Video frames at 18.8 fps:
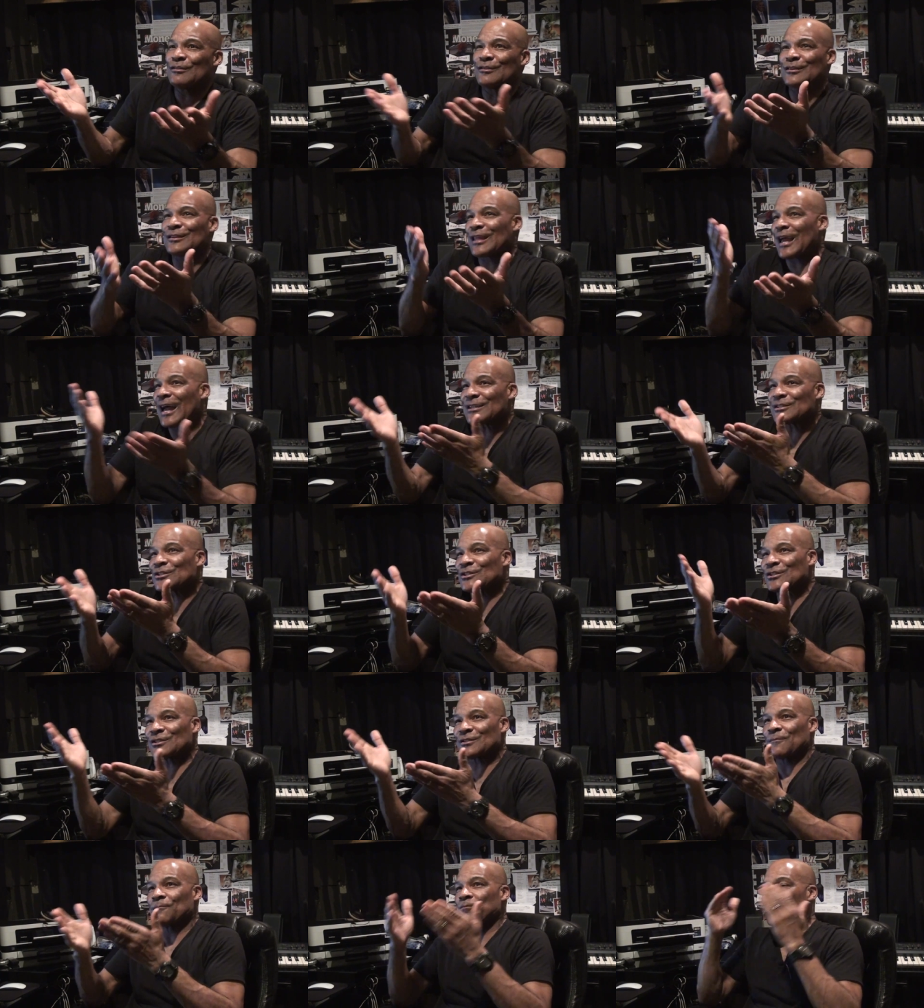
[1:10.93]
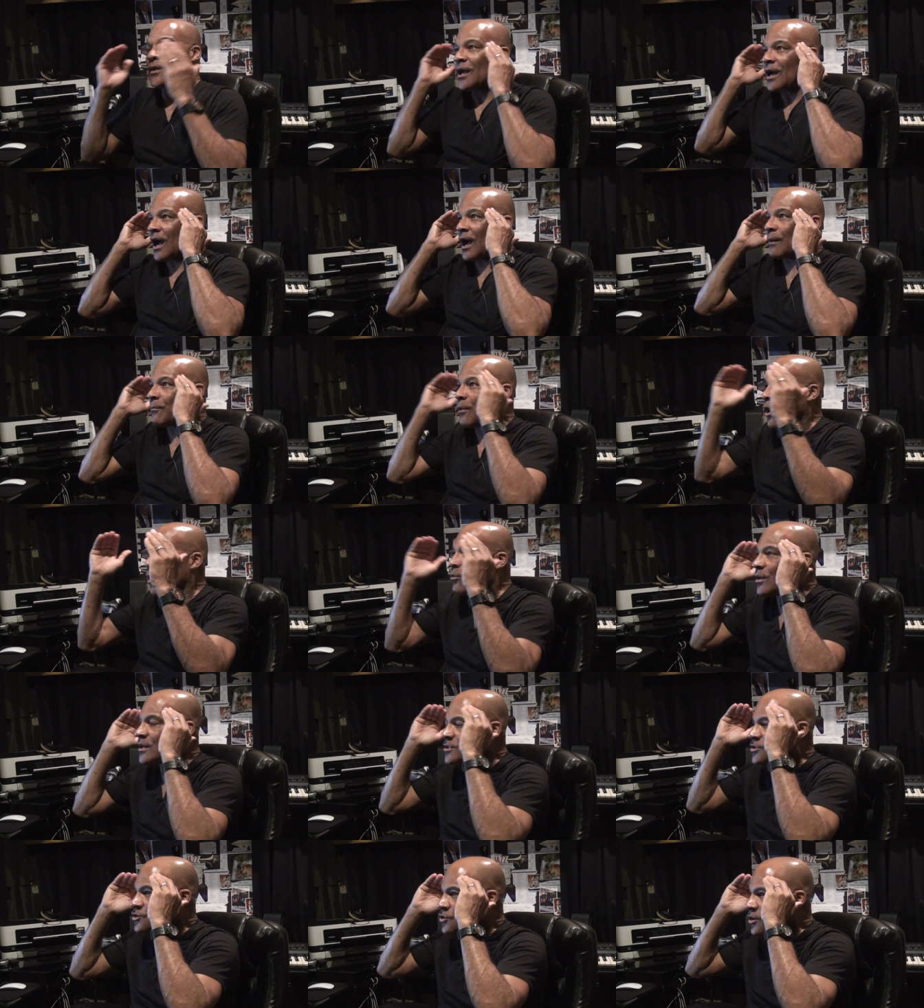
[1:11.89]
that's, I'm
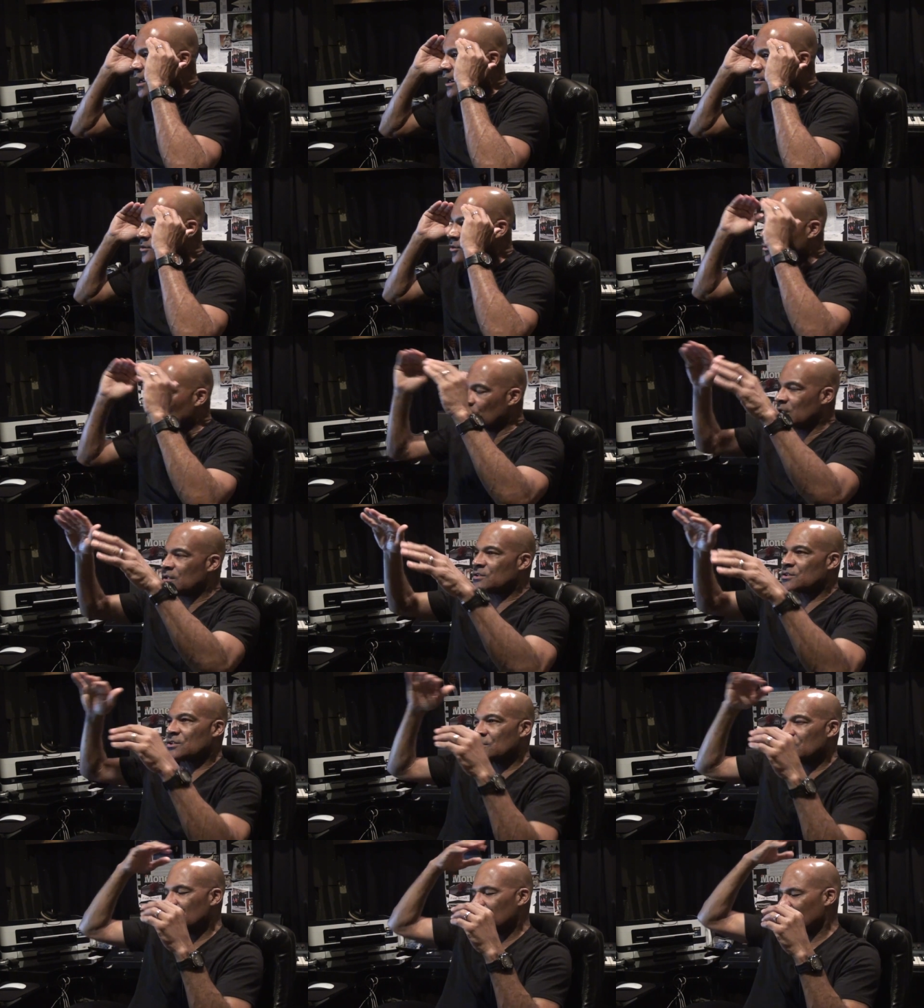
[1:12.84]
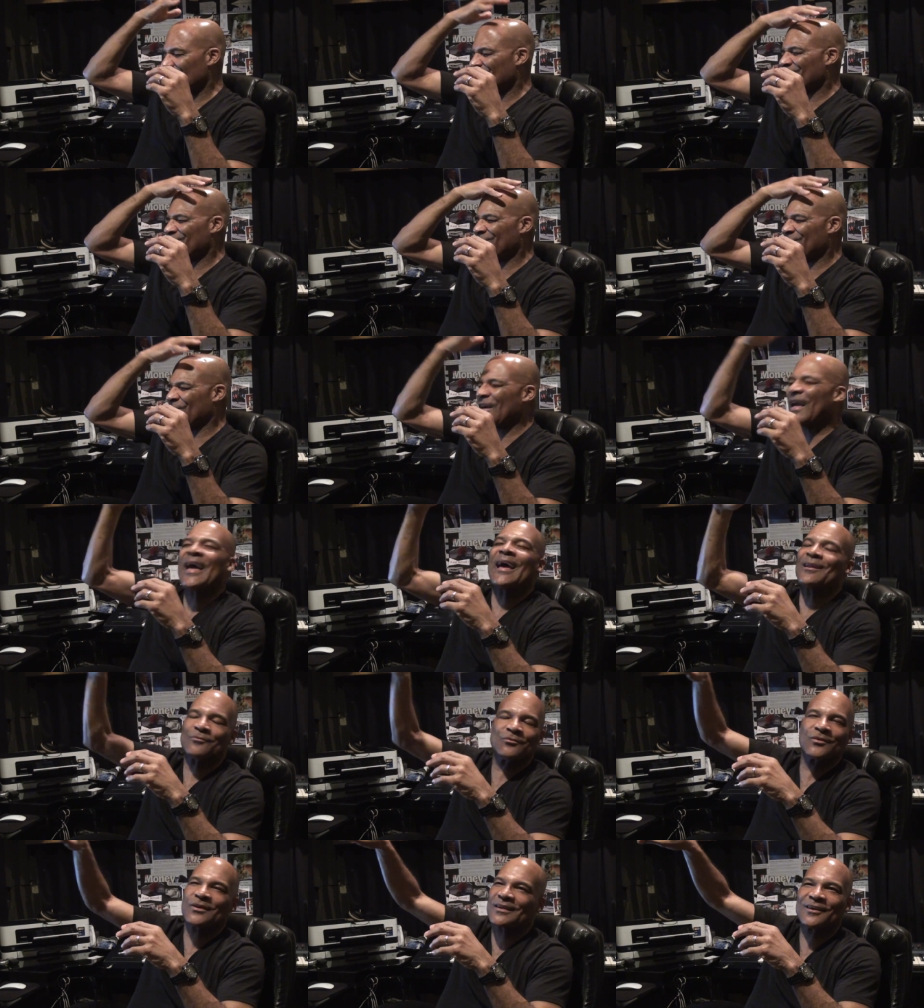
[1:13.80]
always trying to reach that,
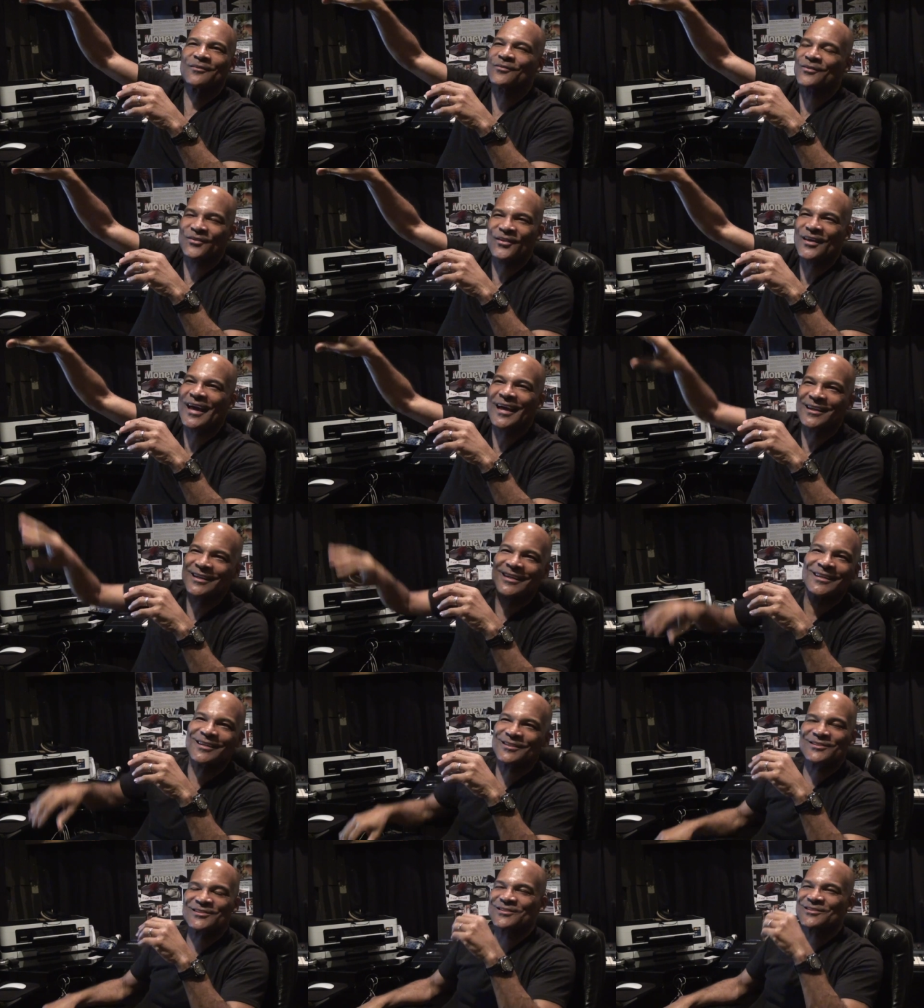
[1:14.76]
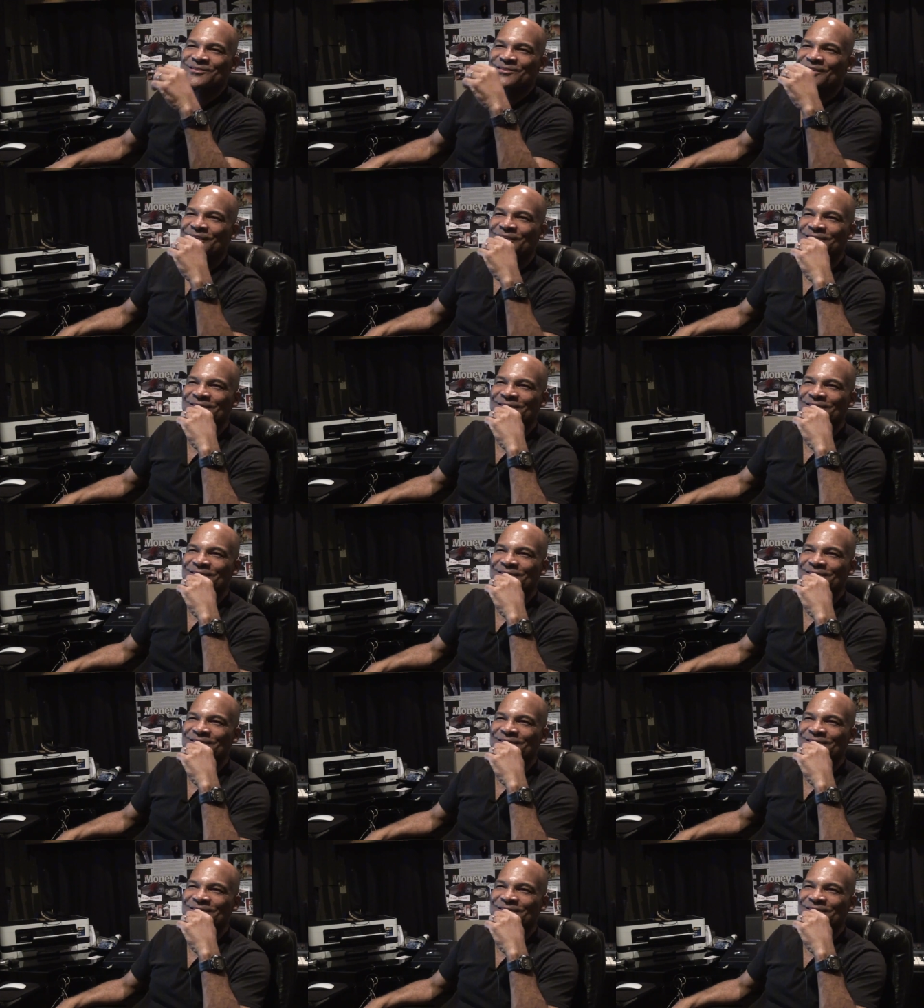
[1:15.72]
whatever that is, you know.